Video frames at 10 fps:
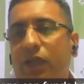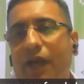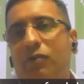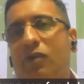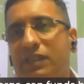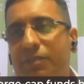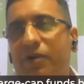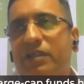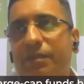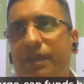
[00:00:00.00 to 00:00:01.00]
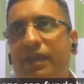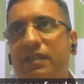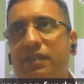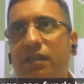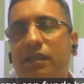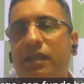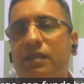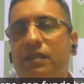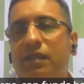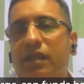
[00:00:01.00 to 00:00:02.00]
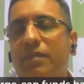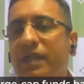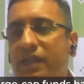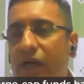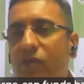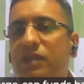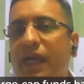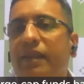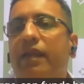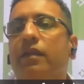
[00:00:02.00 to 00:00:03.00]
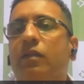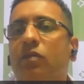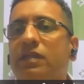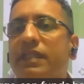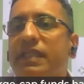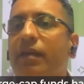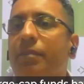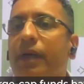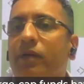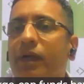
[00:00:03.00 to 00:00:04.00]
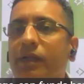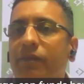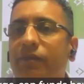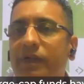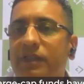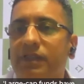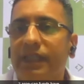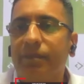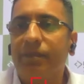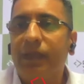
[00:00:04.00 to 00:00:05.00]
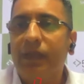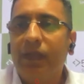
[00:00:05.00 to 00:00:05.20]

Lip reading: I would not say protection, but there's a limited downside that you would see compared to the other fund scheme